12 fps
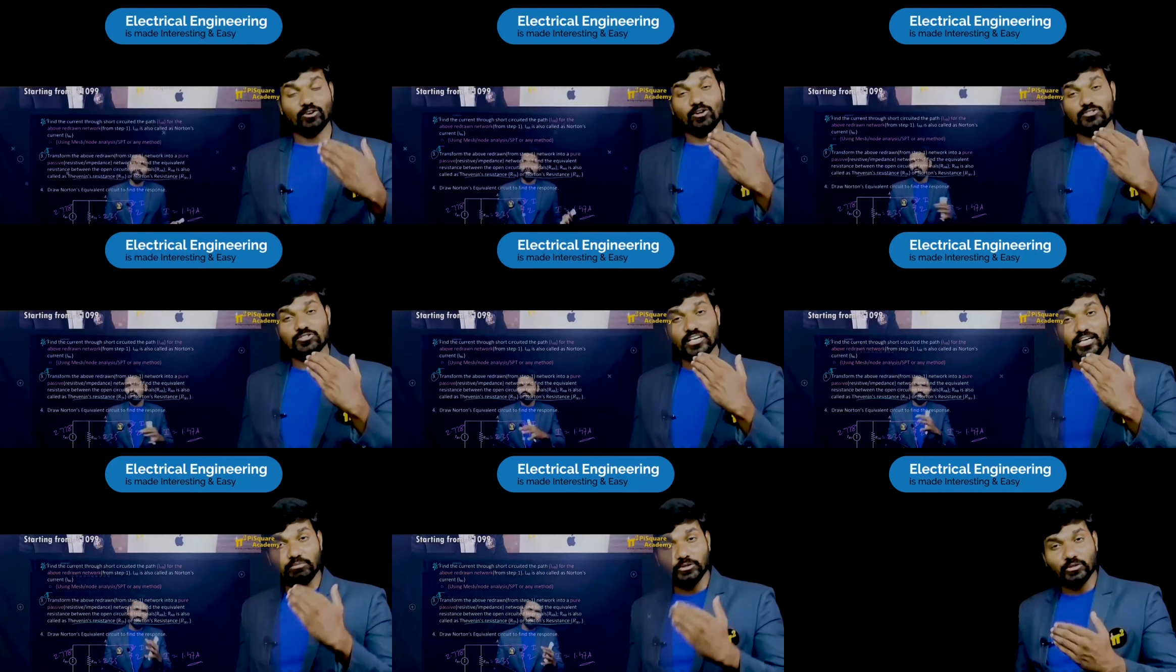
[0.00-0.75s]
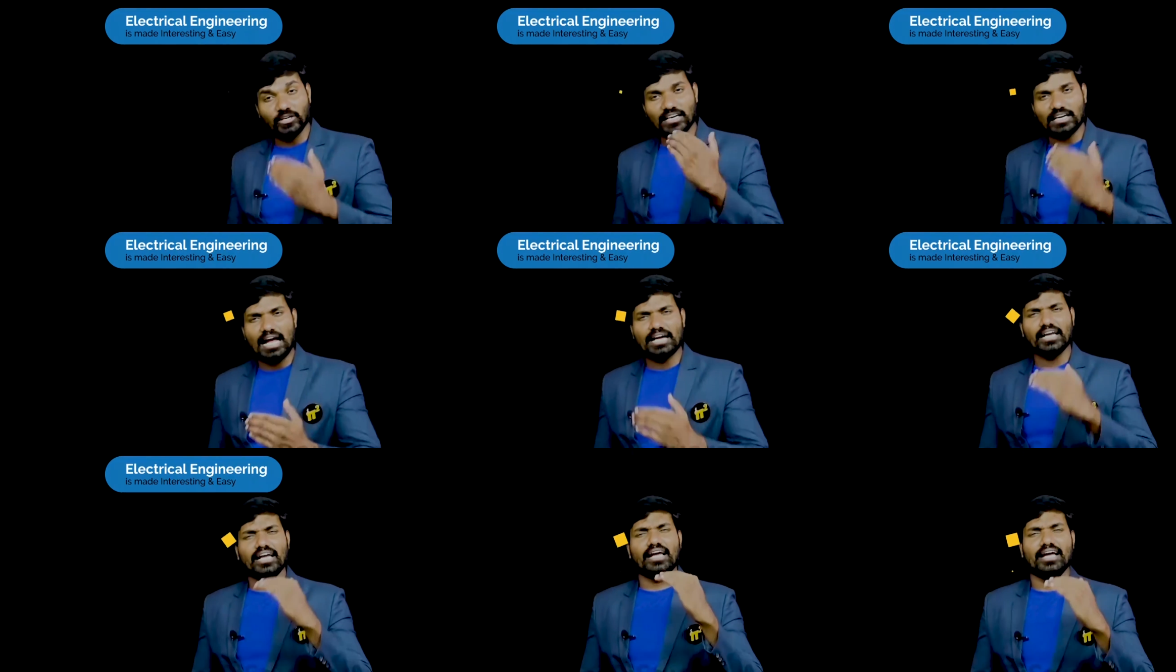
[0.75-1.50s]
it will also help you to crack
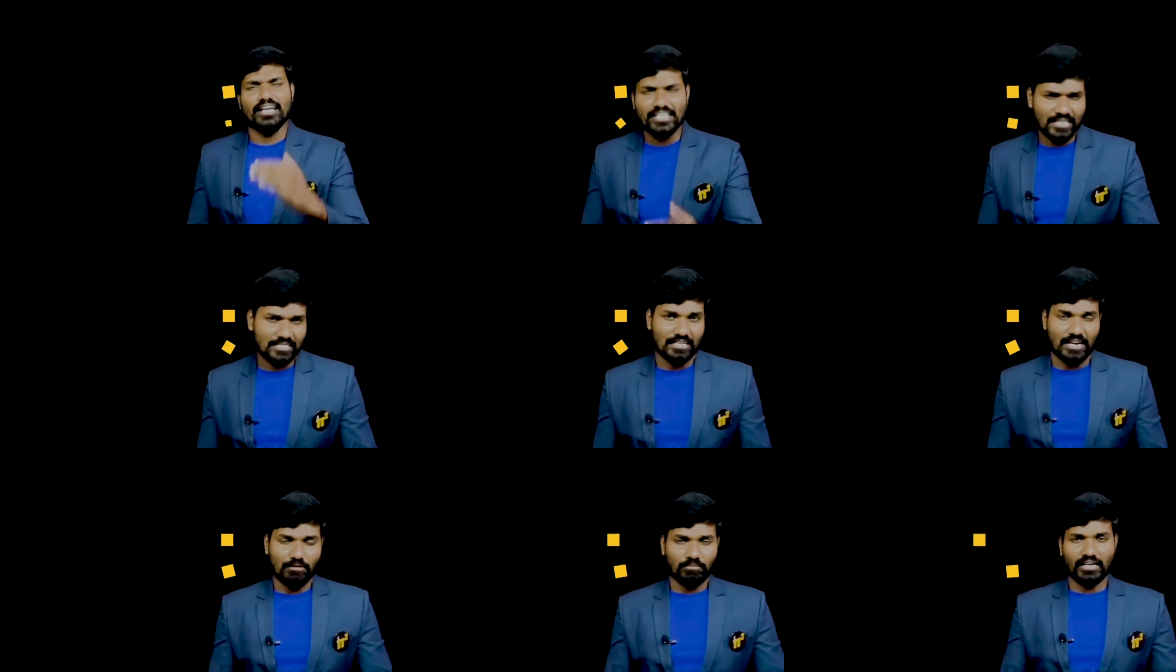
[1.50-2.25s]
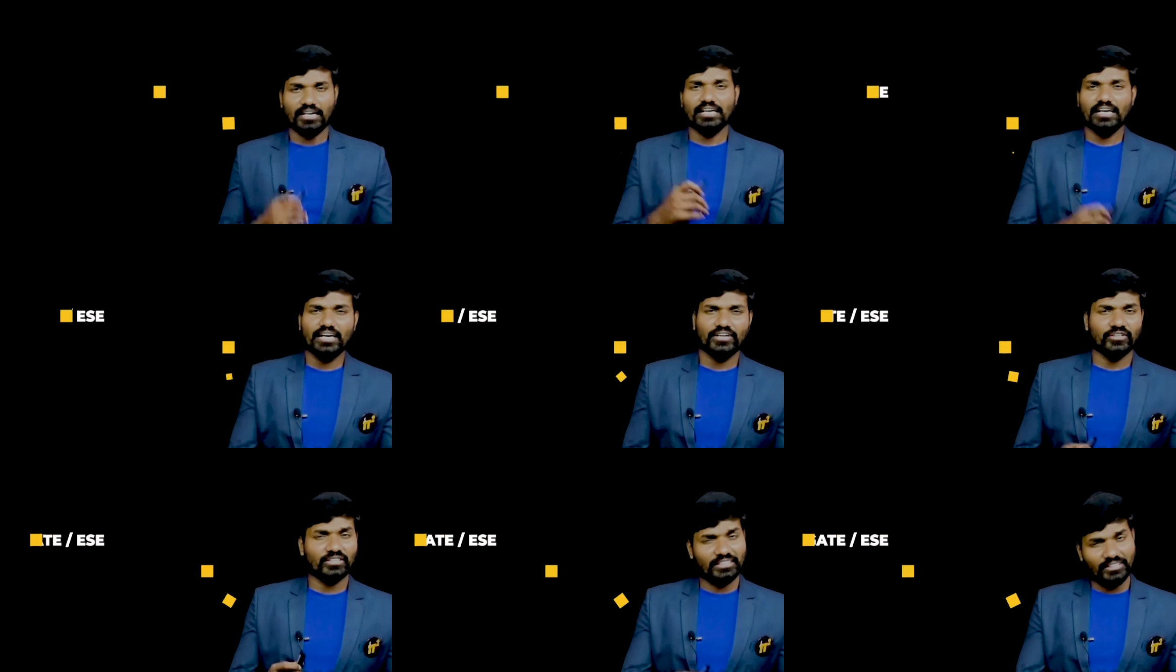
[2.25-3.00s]
any exam GATE,